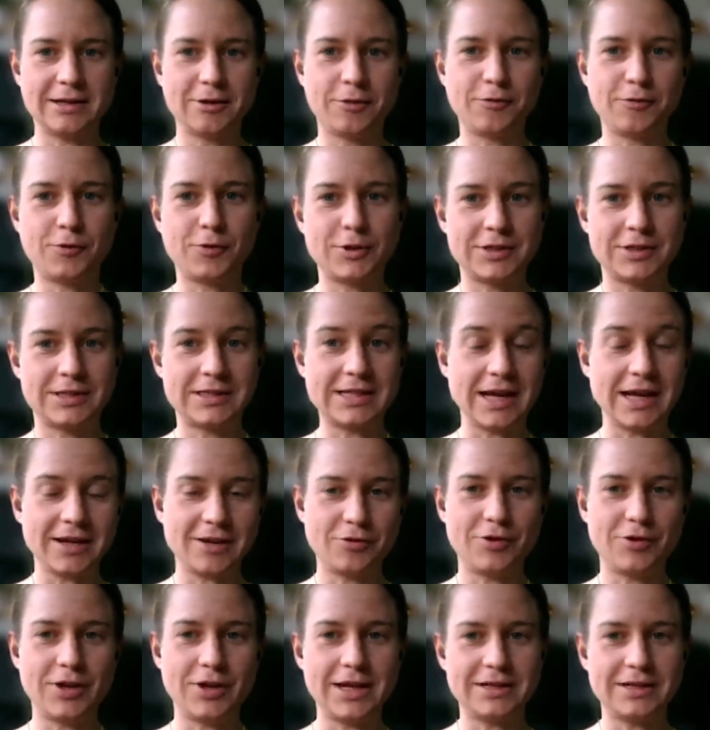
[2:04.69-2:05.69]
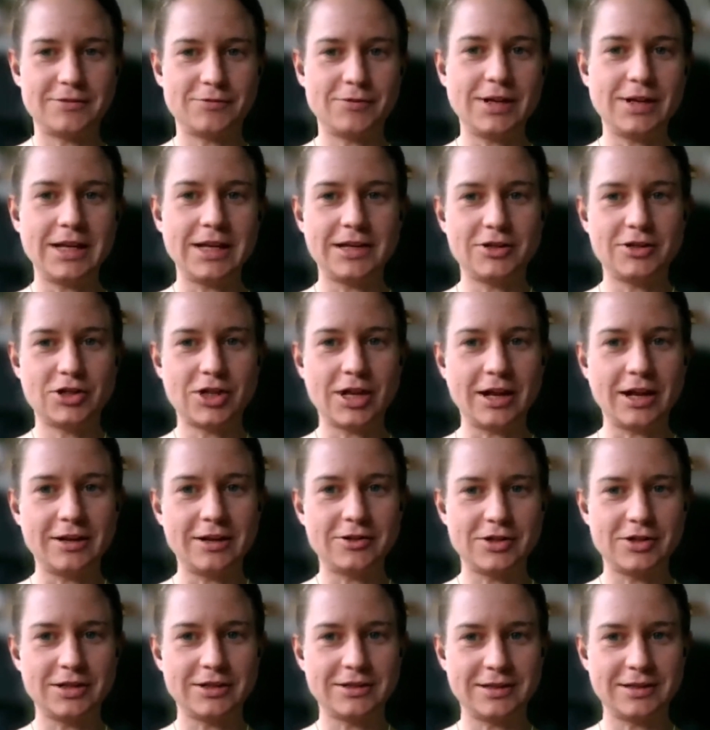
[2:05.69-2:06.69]
And of course, that creates really a
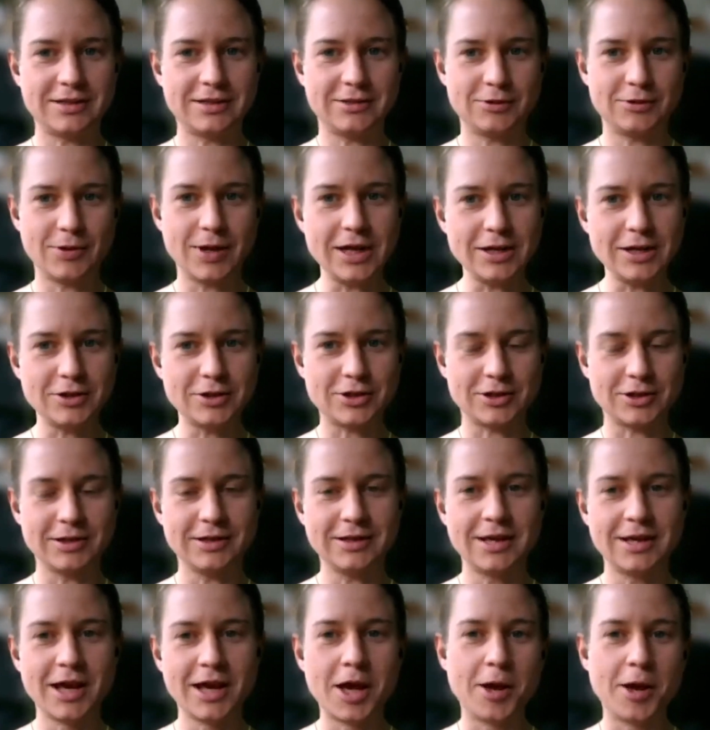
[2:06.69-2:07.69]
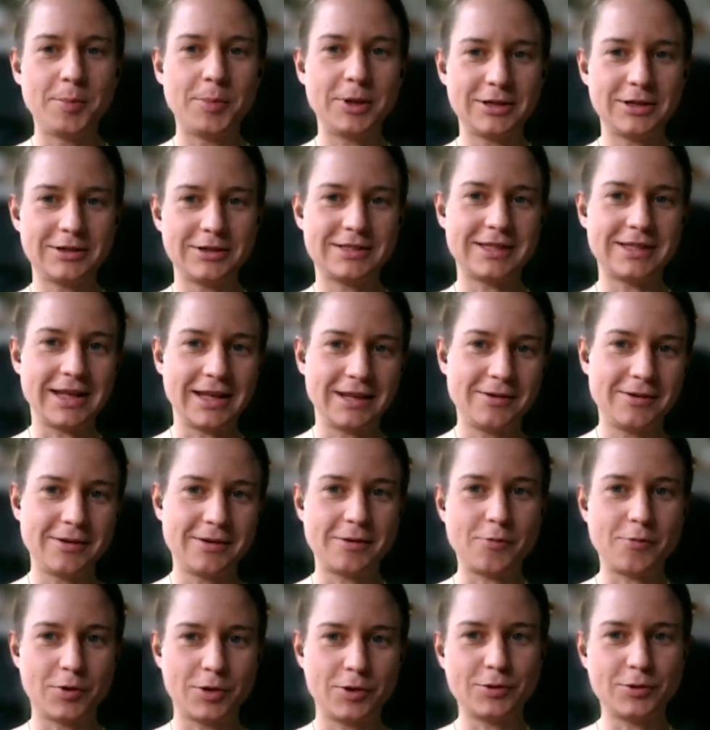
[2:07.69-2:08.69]
challenging situation because
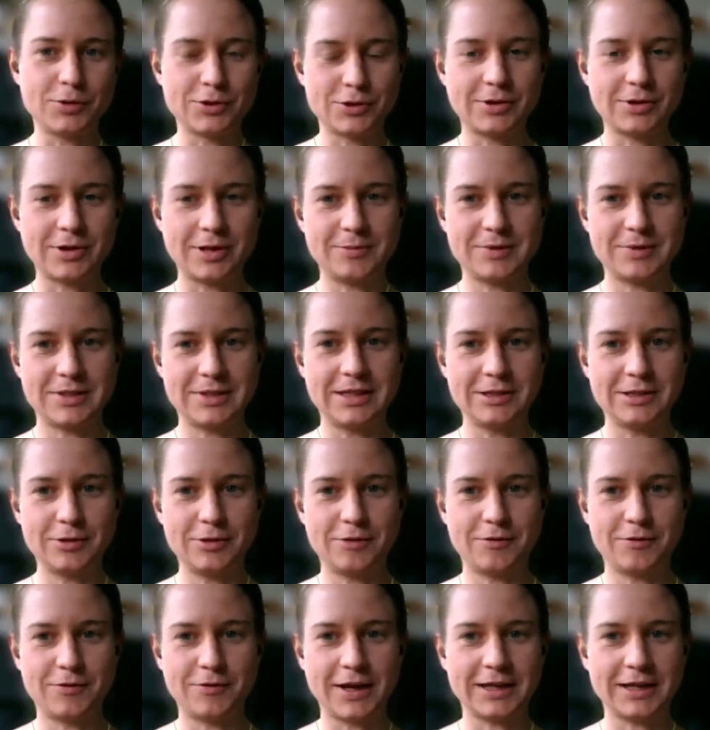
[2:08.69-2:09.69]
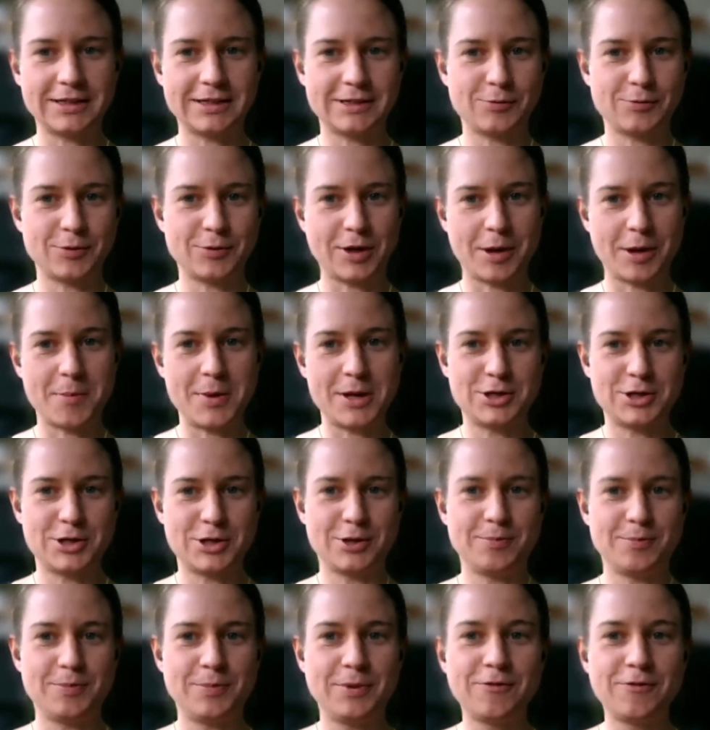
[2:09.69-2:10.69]
then what also comes into effect is what I
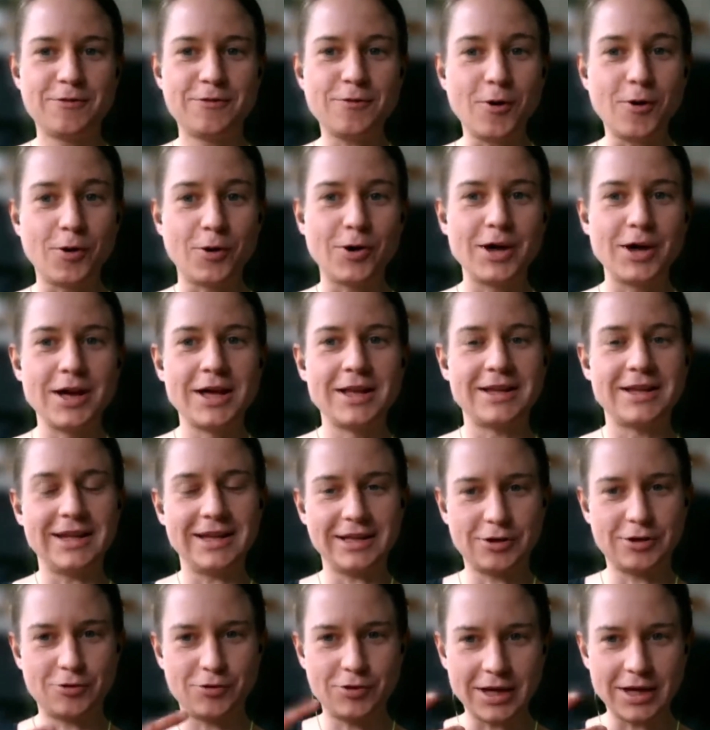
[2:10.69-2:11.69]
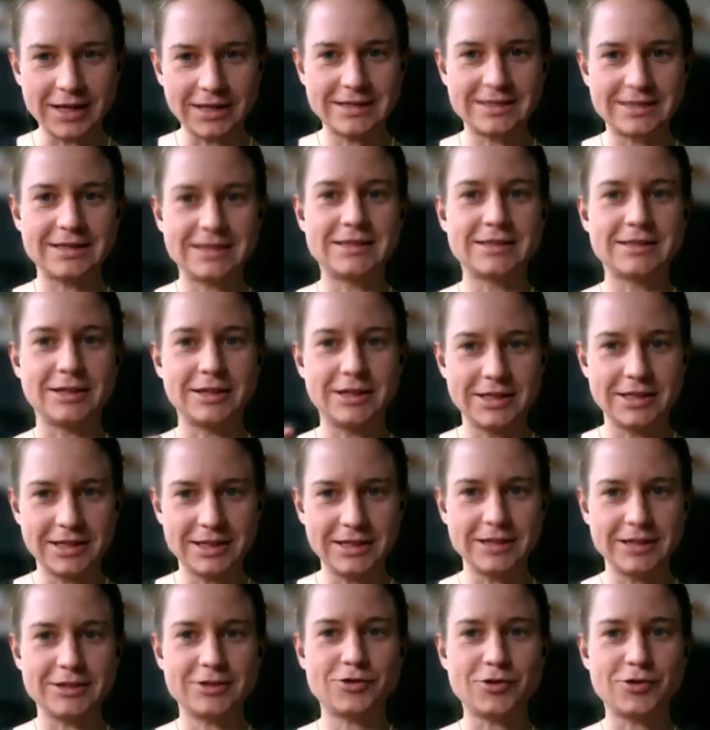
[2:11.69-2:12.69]
mentioned before, that it creates this
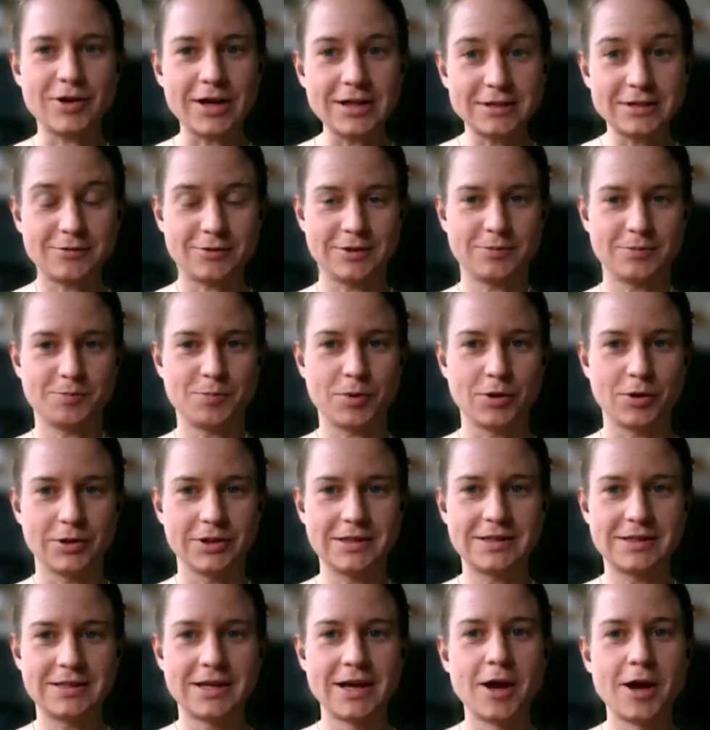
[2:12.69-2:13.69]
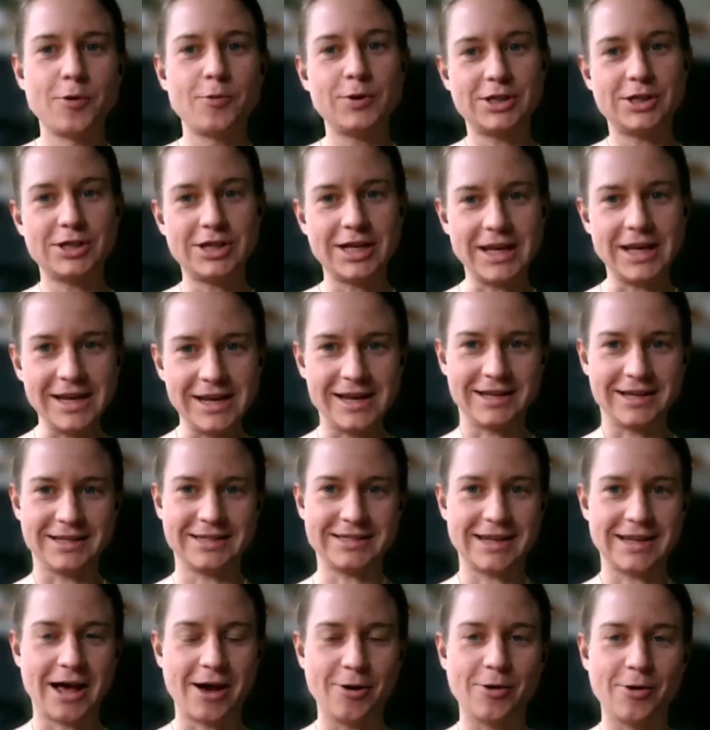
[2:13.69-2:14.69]
continuous stress response, which
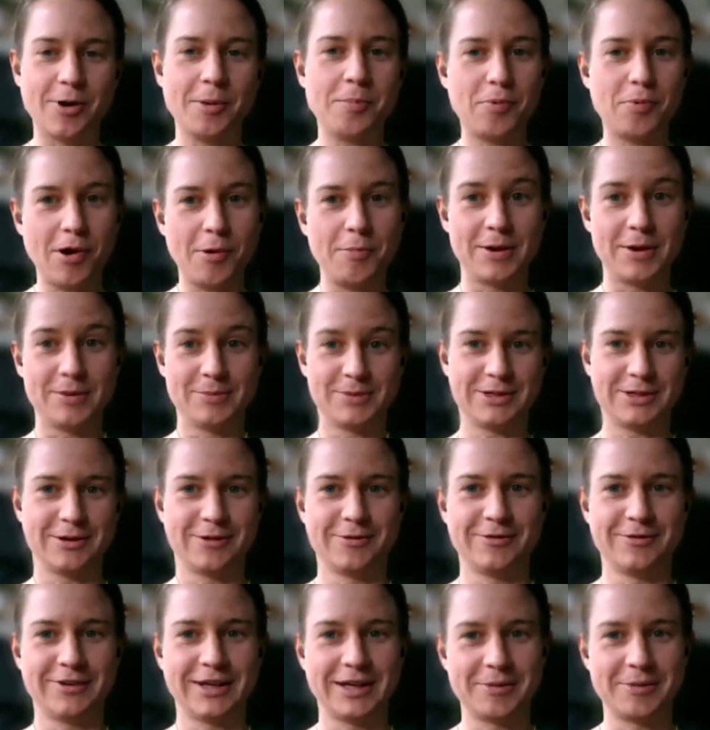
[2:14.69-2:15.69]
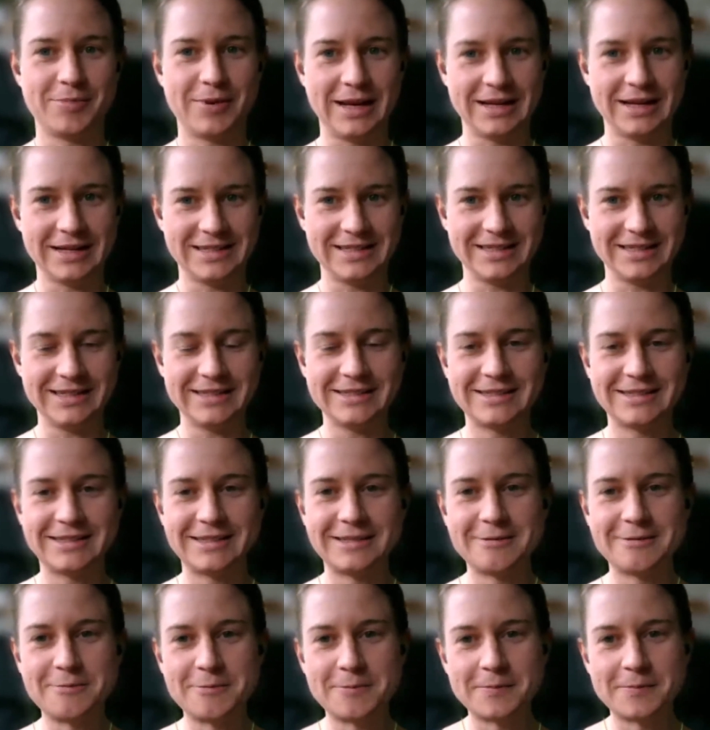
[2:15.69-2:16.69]
hinders our problem-solving
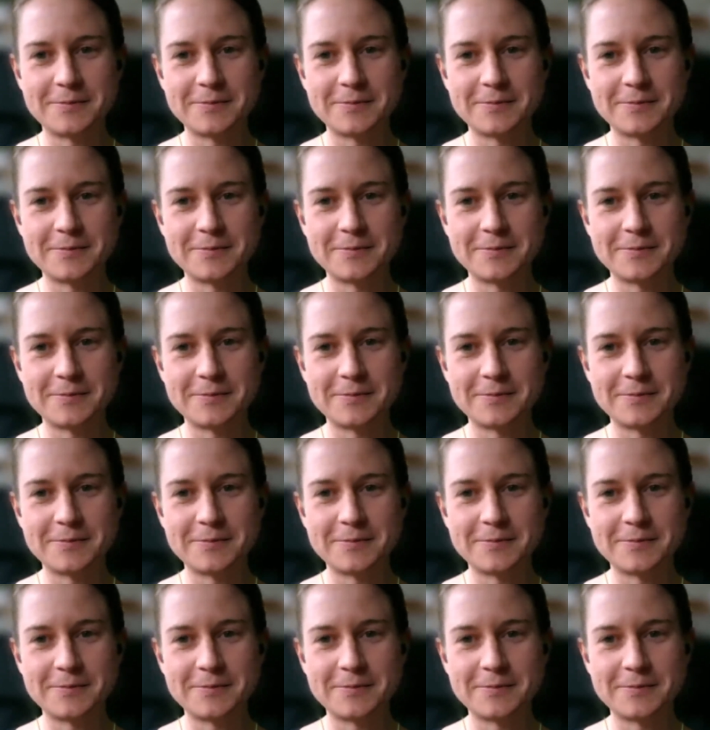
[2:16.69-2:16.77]
abilities.